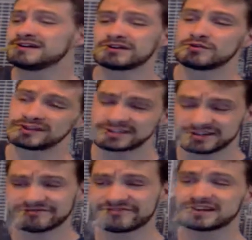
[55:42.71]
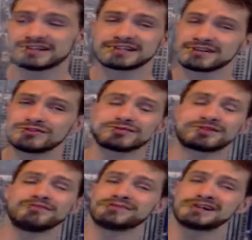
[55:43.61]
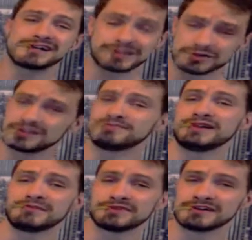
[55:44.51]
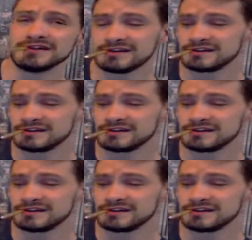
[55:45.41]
I don't want to see fucking single ply toilet paper